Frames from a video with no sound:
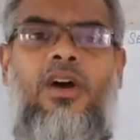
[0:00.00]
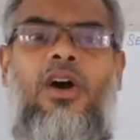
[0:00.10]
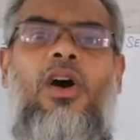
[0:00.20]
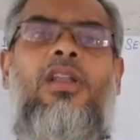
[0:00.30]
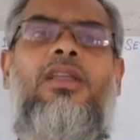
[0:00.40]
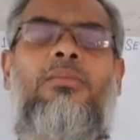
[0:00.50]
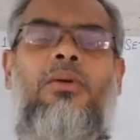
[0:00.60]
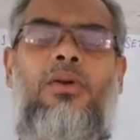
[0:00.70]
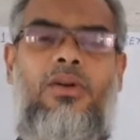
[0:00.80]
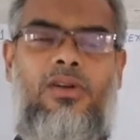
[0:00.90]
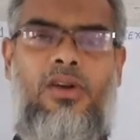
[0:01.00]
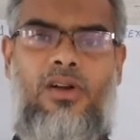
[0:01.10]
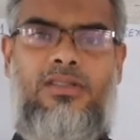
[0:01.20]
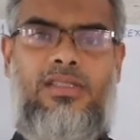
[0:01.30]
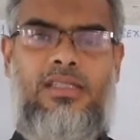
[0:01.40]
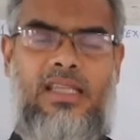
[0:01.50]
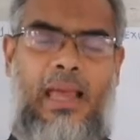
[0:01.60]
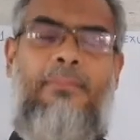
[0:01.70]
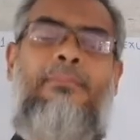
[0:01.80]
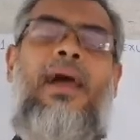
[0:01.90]
all the
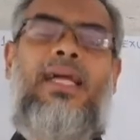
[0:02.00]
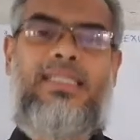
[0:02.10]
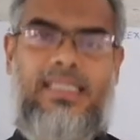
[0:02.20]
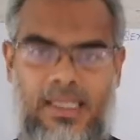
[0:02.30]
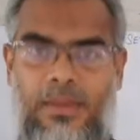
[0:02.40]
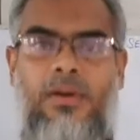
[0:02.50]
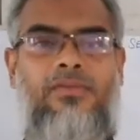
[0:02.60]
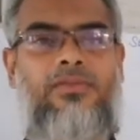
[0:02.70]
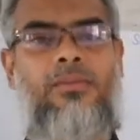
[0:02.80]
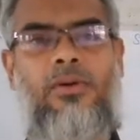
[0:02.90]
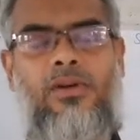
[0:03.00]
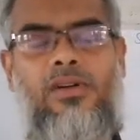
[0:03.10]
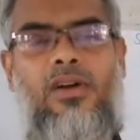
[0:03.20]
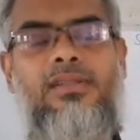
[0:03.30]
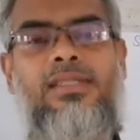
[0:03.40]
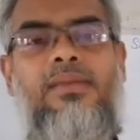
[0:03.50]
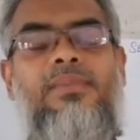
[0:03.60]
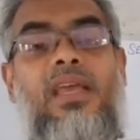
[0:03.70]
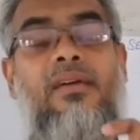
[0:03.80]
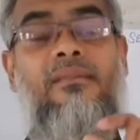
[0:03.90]
monocots, maximum of the monocots
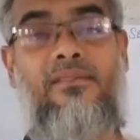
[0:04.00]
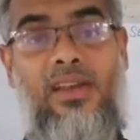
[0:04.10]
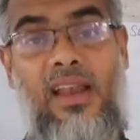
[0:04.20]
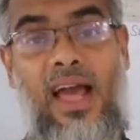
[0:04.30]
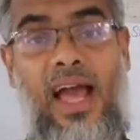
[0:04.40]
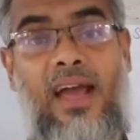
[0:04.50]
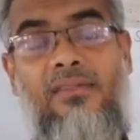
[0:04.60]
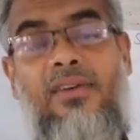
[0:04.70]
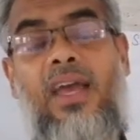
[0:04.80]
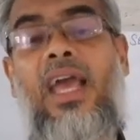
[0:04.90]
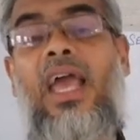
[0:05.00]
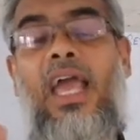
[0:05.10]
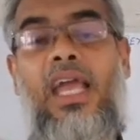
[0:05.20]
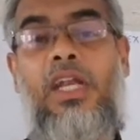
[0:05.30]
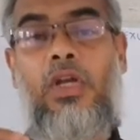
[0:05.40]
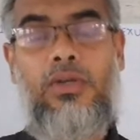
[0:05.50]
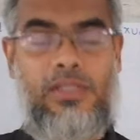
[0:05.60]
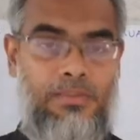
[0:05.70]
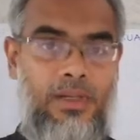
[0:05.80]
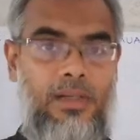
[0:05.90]
will have
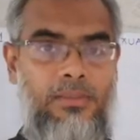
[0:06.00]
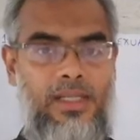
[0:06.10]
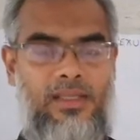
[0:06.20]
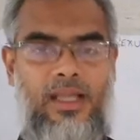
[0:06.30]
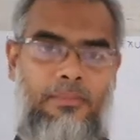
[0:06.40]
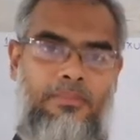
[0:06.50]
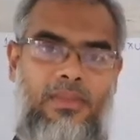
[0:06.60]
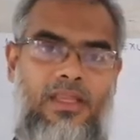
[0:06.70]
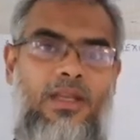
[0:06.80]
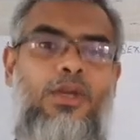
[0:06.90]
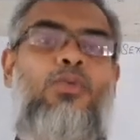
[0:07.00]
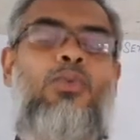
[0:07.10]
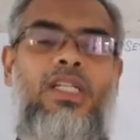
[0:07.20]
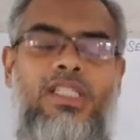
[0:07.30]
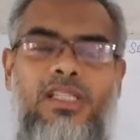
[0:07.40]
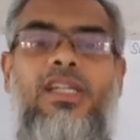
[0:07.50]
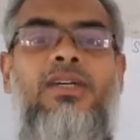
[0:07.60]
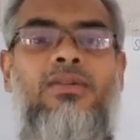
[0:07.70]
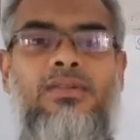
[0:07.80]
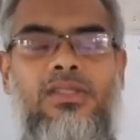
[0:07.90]
endosperm in them, which
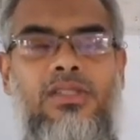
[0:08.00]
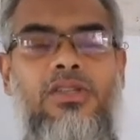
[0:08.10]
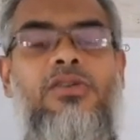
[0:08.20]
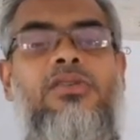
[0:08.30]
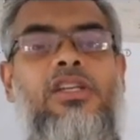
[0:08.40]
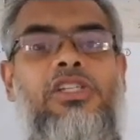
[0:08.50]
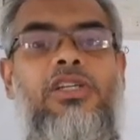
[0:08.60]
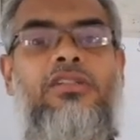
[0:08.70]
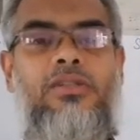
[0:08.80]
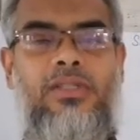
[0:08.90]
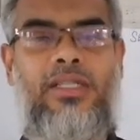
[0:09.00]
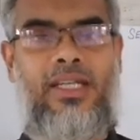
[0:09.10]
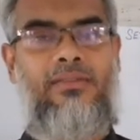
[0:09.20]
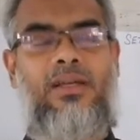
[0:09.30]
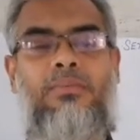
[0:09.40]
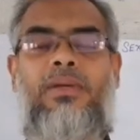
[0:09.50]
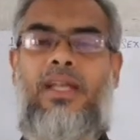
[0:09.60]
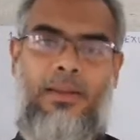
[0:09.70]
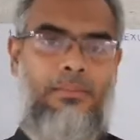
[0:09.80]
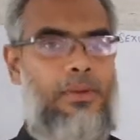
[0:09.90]
gives nutrition to the developing
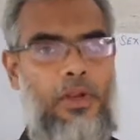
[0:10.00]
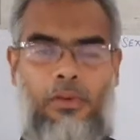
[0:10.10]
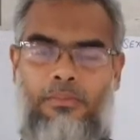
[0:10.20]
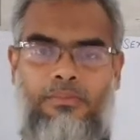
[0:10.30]
embryo,